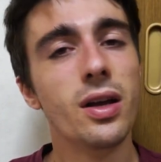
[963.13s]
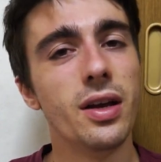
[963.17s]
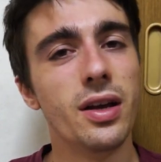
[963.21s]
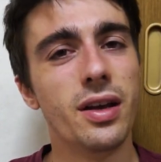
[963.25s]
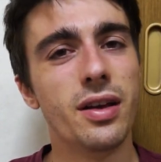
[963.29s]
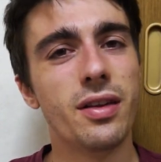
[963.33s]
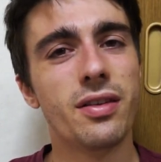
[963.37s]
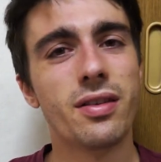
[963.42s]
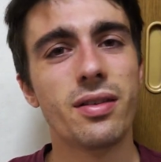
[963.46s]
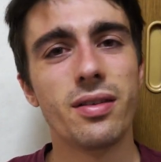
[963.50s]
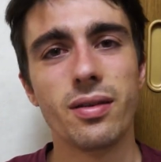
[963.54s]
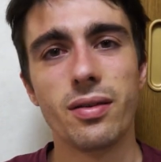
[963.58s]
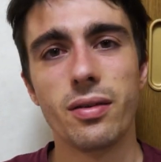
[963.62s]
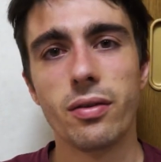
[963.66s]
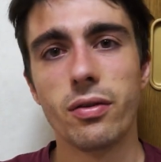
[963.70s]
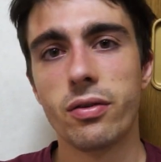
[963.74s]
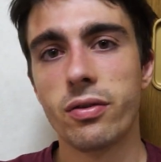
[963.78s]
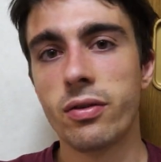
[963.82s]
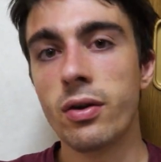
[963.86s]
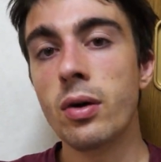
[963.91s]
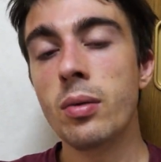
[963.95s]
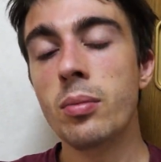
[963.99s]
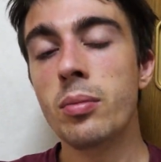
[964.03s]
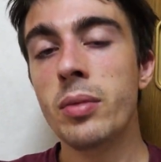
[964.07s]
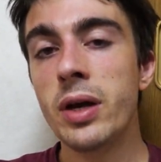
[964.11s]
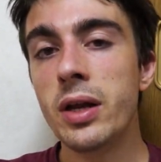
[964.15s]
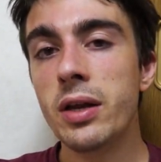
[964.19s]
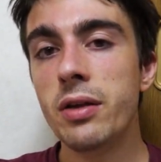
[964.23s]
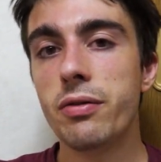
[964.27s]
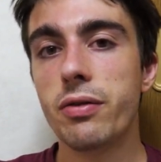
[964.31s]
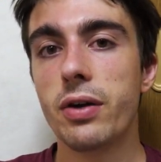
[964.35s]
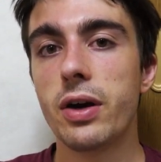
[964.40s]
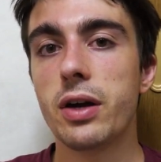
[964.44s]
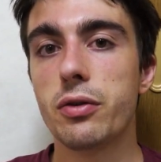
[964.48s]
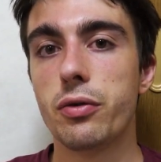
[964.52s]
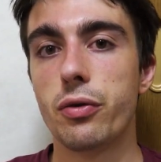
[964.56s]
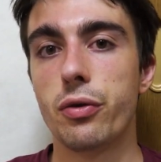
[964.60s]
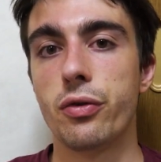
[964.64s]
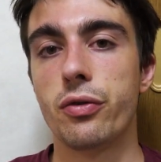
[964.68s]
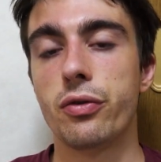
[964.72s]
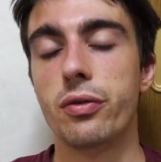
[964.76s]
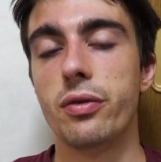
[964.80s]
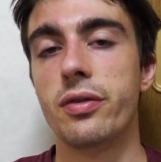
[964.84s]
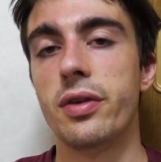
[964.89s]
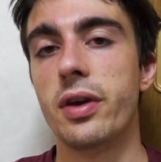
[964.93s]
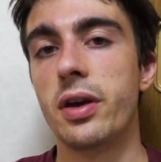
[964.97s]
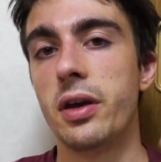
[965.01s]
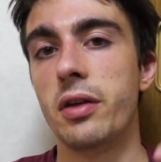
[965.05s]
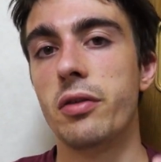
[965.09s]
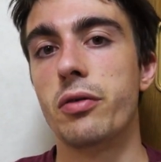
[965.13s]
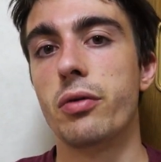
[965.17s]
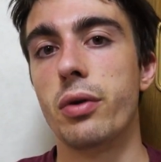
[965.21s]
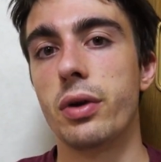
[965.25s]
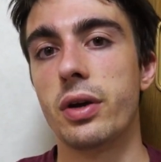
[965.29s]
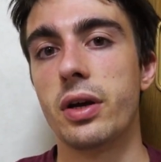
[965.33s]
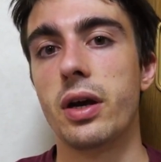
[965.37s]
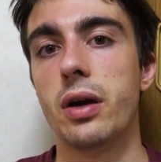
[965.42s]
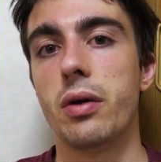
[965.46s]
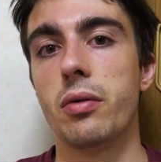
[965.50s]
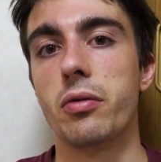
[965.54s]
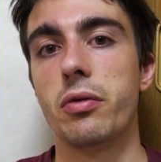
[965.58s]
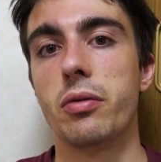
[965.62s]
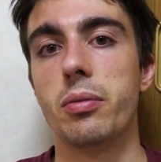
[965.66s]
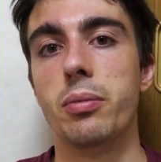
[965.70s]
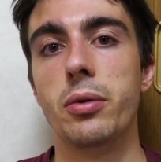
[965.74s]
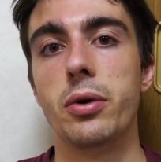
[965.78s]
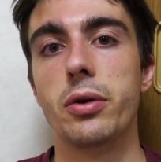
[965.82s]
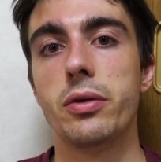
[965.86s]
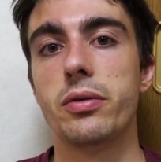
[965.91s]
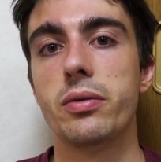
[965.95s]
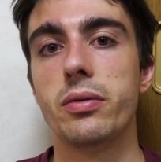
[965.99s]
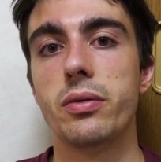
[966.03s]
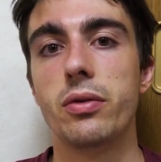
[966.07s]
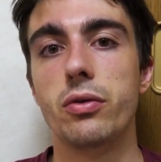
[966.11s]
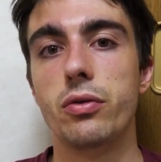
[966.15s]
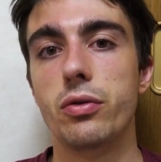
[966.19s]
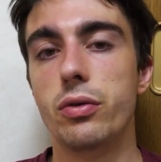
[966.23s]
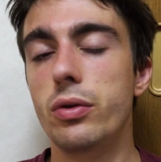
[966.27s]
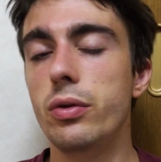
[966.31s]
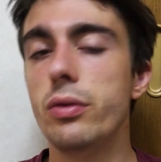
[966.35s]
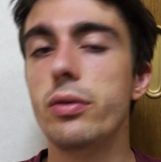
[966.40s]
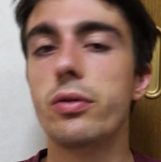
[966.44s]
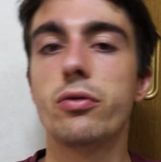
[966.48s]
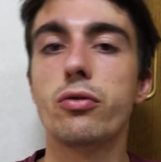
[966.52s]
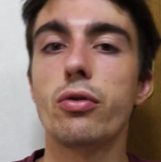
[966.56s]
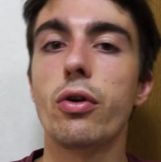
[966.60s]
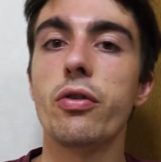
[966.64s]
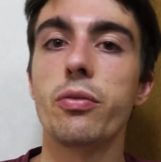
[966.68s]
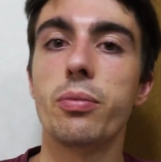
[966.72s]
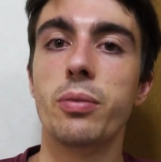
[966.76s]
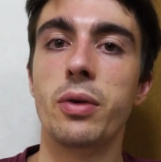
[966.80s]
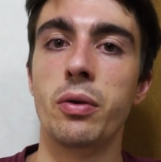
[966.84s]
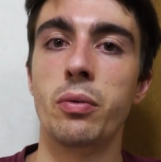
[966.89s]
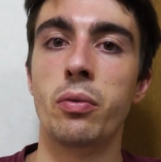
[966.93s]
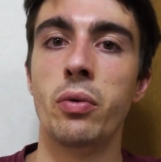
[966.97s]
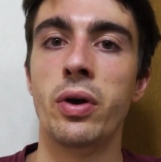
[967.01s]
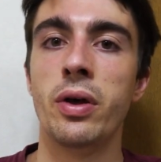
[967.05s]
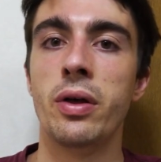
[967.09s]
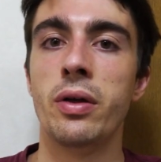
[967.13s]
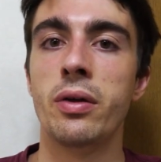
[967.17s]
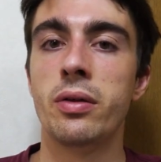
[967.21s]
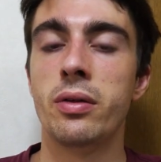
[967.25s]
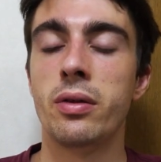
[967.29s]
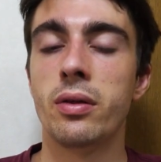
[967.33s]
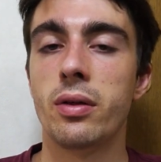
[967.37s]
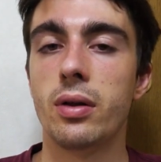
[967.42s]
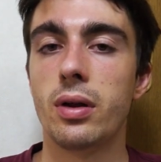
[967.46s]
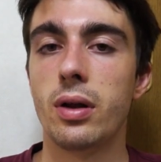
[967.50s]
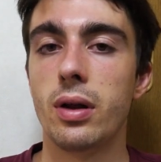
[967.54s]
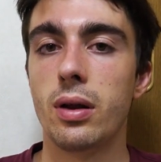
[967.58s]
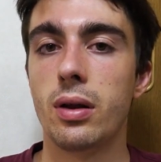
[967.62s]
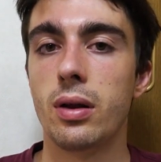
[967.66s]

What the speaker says: It's so many factors to take into account, but trust me, with